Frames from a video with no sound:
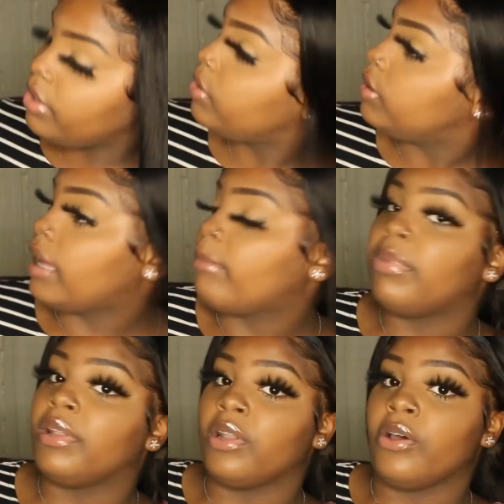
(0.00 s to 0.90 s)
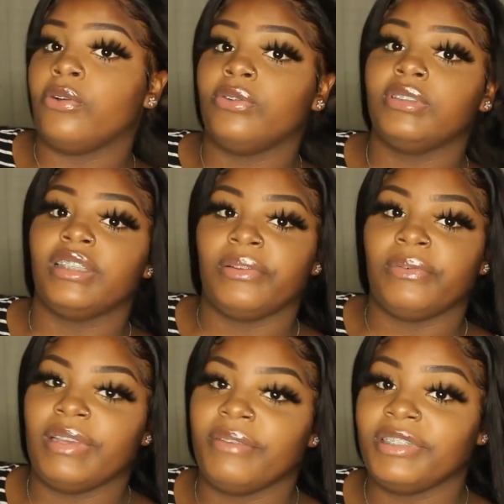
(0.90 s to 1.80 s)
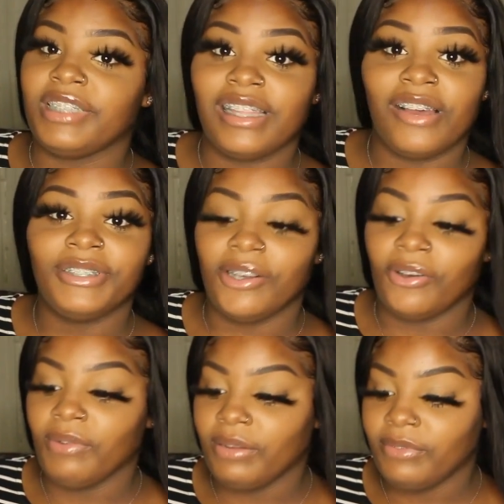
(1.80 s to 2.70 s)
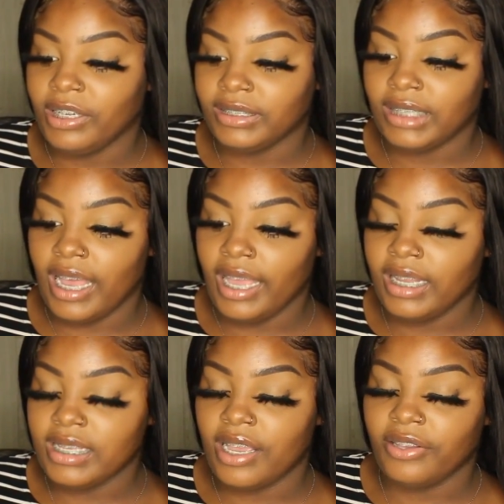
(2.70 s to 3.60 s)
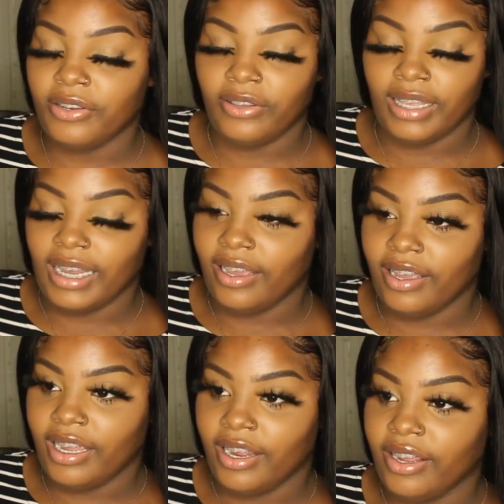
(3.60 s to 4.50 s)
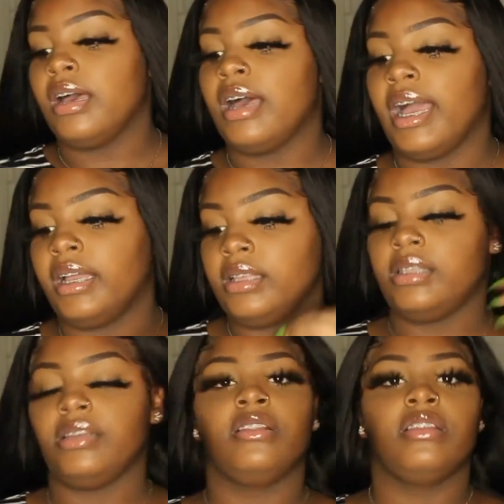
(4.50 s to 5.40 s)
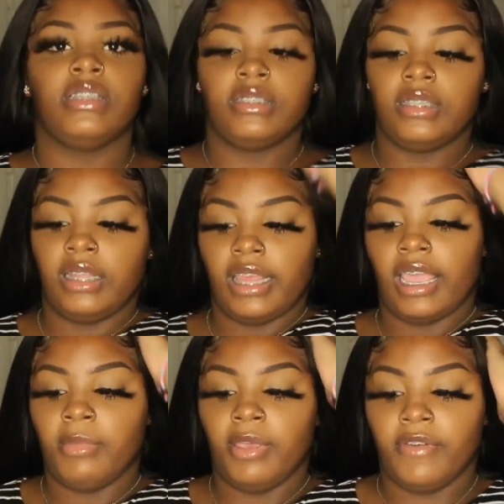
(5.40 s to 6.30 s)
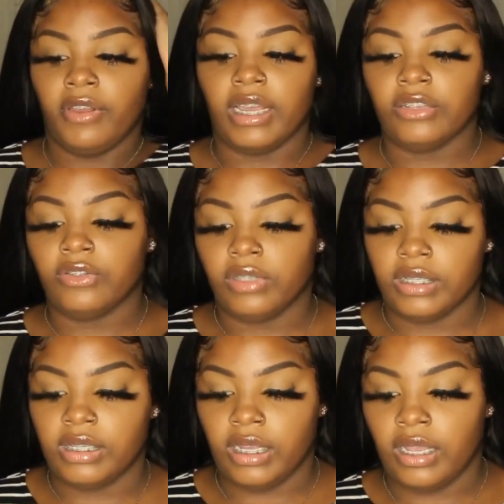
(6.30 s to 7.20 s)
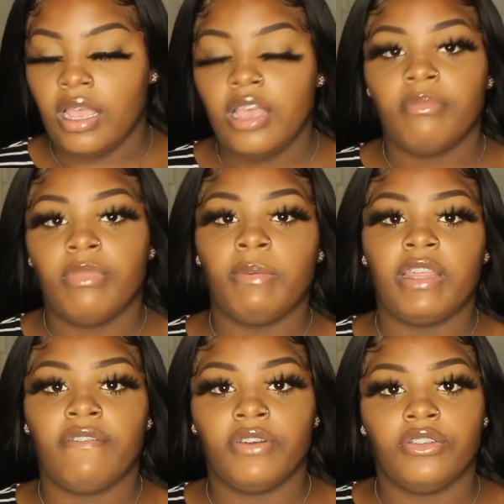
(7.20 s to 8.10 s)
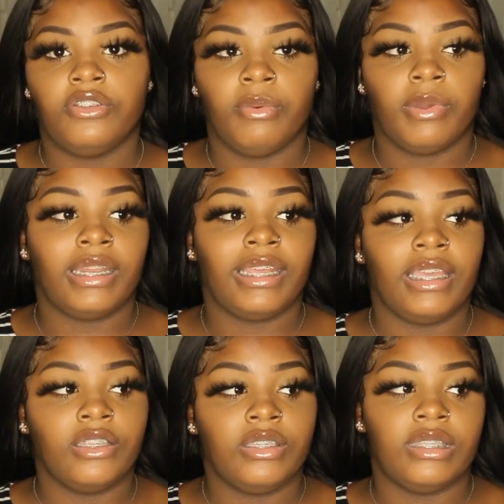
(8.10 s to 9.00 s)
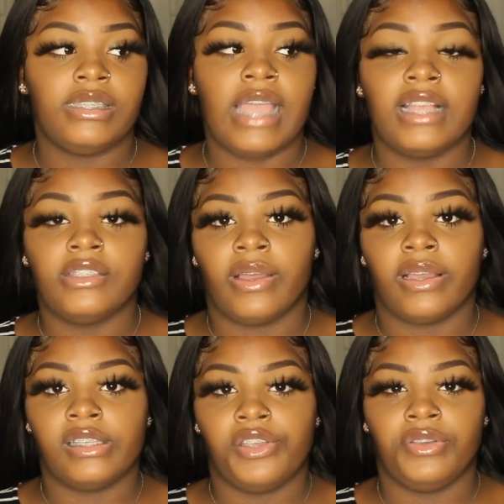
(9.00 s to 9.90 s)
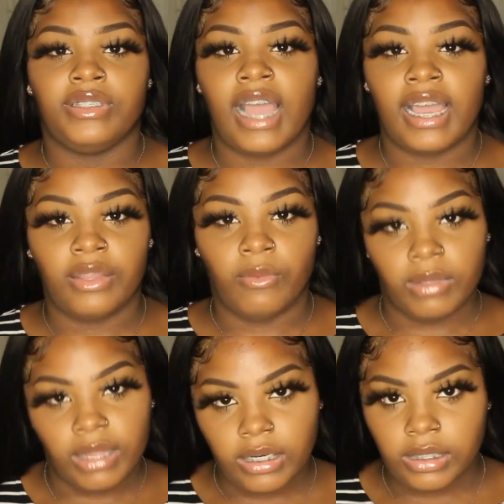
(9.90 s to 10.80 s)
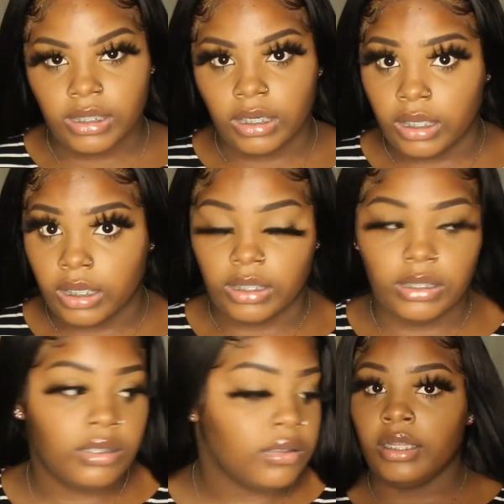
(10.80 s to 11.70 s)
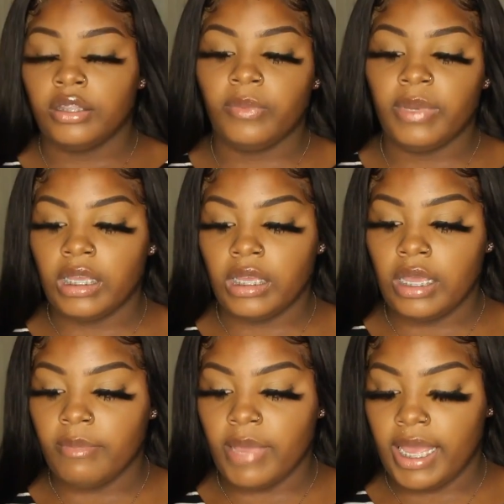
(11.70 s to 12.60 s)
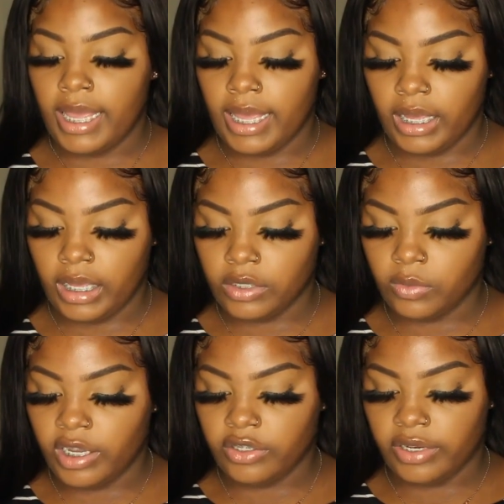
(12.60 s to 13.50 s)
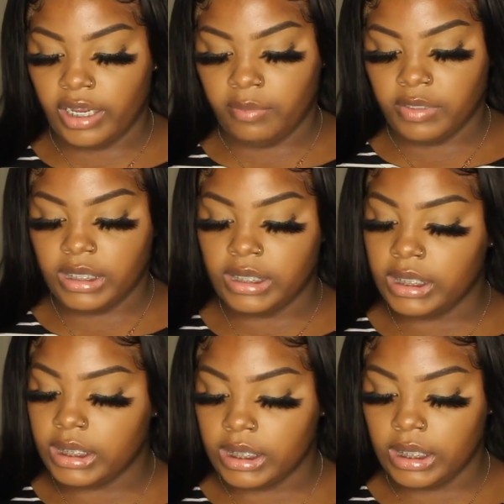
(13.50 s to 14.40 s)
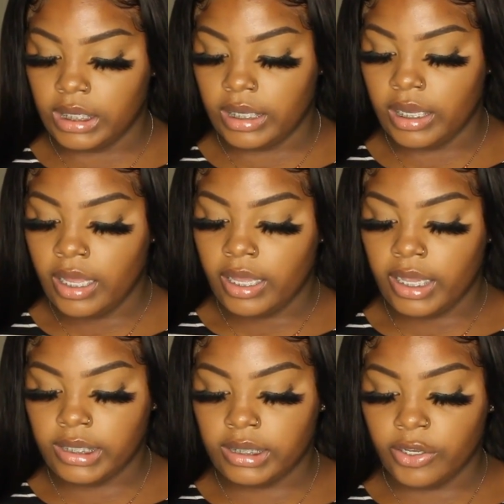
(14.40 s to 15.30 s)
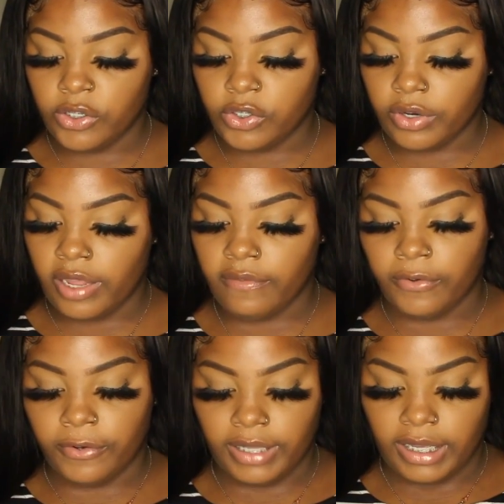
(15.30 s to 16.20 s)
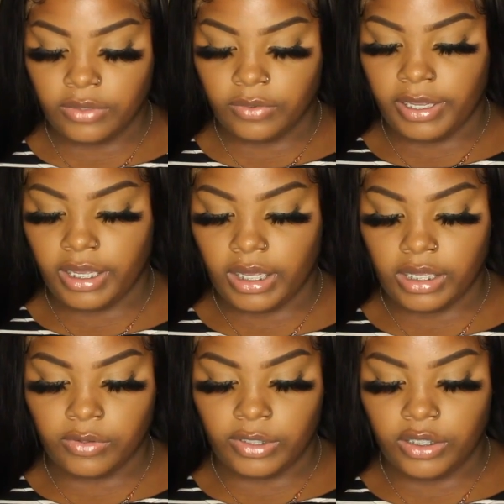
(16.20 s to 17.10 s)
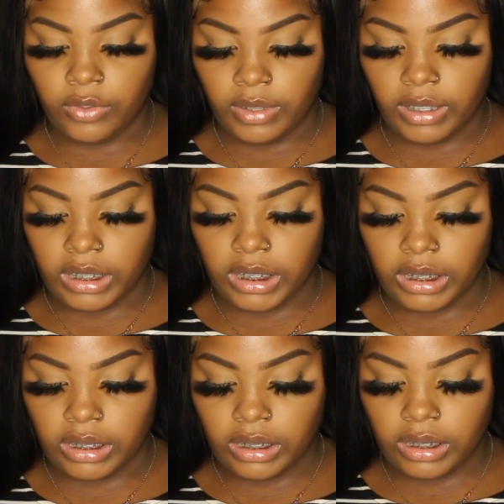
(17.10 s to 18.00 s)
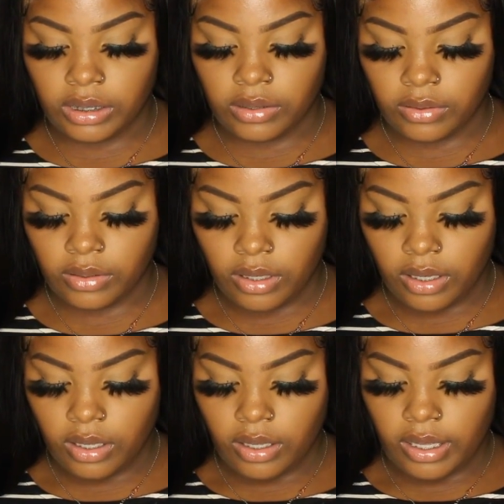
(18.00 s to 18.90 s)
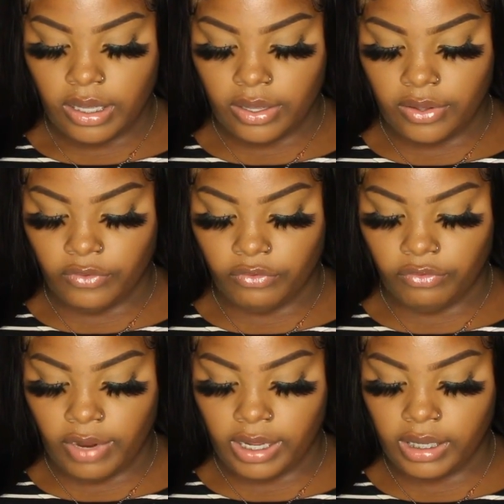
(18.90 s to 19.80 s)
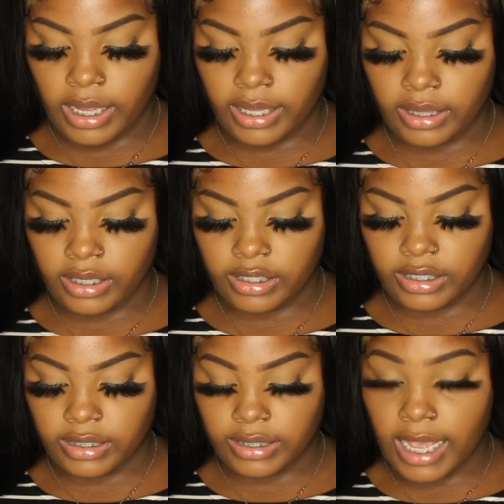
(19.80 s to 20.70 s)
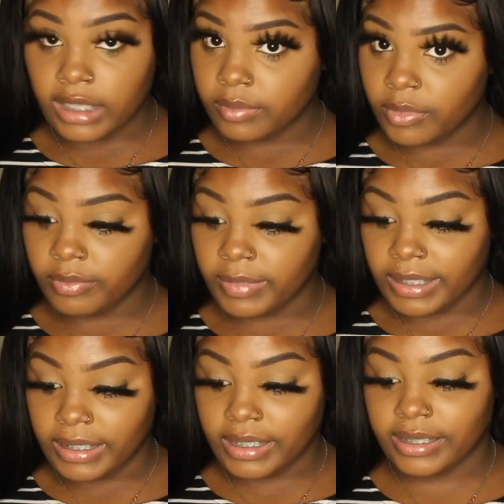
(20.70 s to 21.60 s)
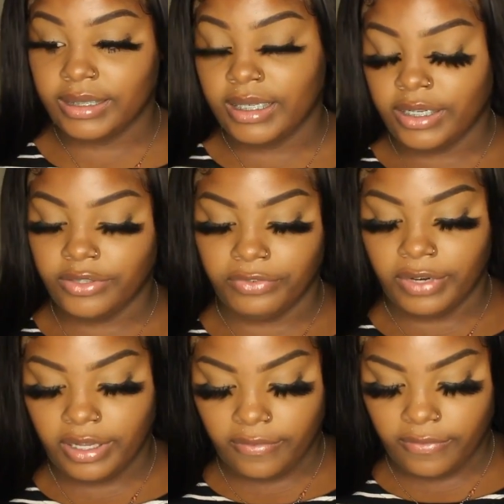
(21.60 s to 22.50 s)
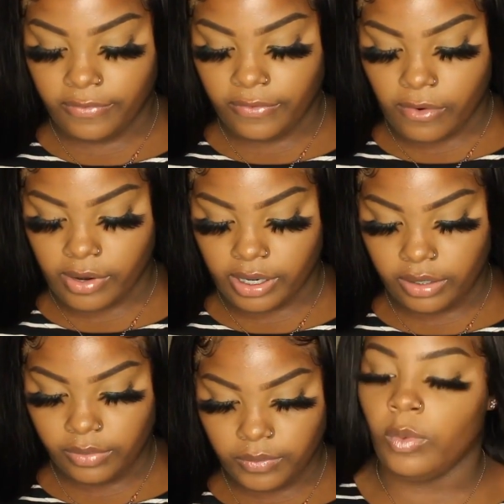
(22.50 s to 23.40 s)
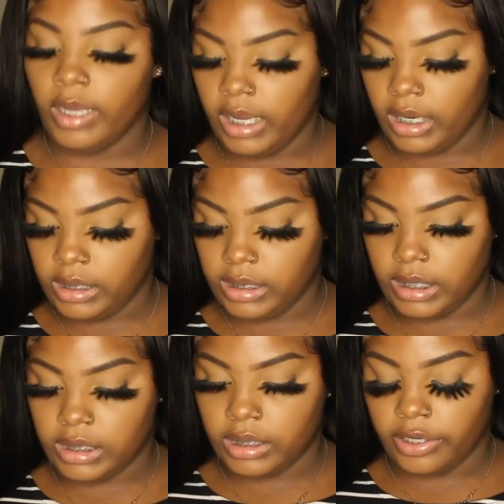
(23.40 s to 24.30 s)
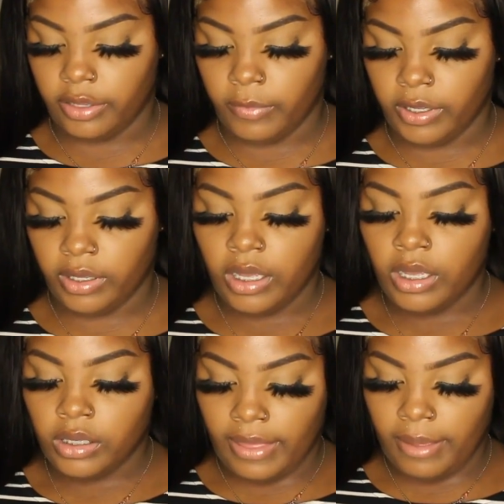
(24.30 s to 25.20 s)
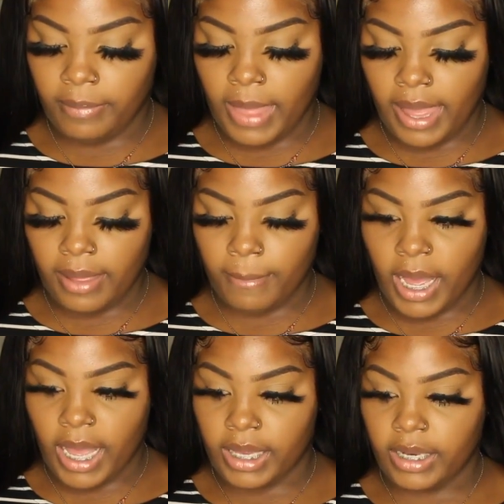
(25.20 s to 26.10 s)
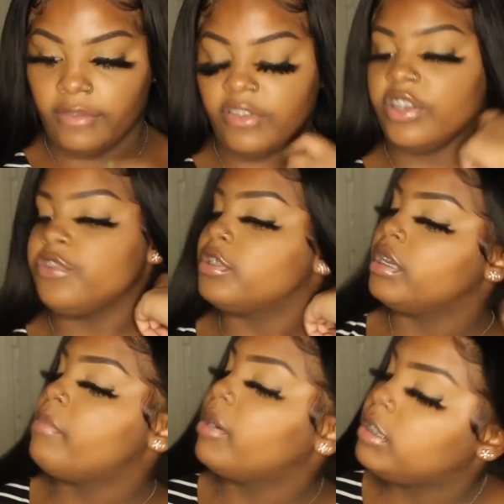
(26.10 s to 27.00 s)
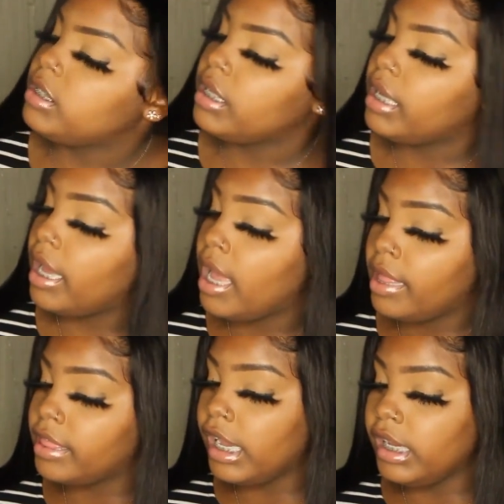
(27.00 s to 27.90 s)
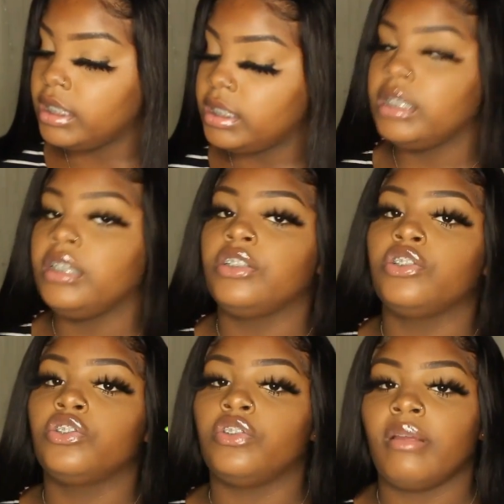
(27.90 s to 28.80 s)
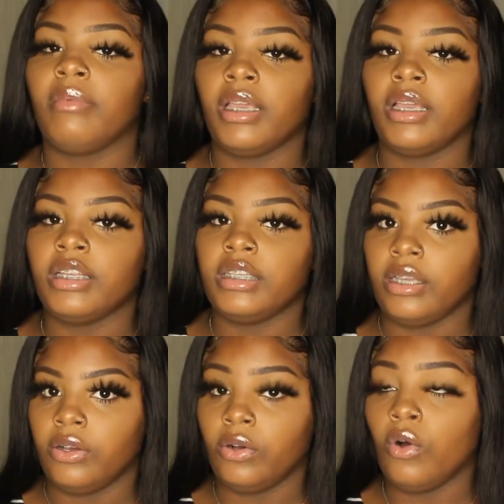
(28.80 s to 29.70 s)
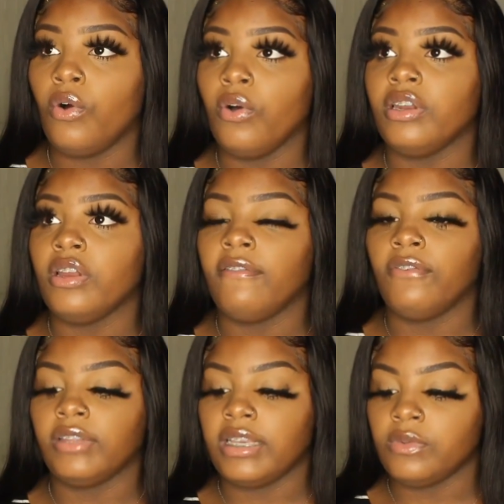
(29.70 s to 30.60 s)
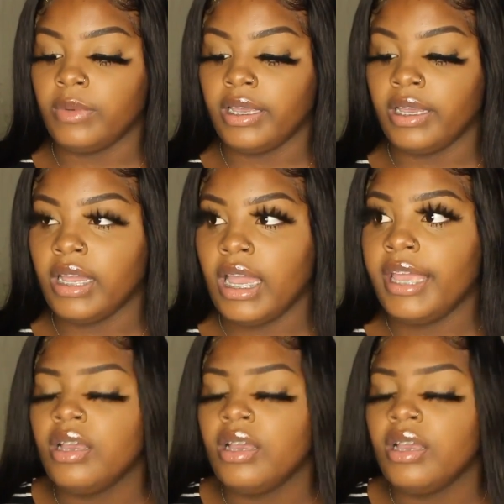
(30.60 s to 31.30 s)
It like blows in the wind, which I thought was so cool when I went outside. That's how you know you get that good hair. I consider the density they gave me a very natural density, but without further ado, we're gonna get into the stats so I can tell you exactly what that density is. The wig in my head is 180% density. It's their straight full lace wig in 22 inches. And right at this exact moment, it is running for $186.31. Keep that in mind if you're interested in purchasing it. That is an extremely good deal on a full lace wig.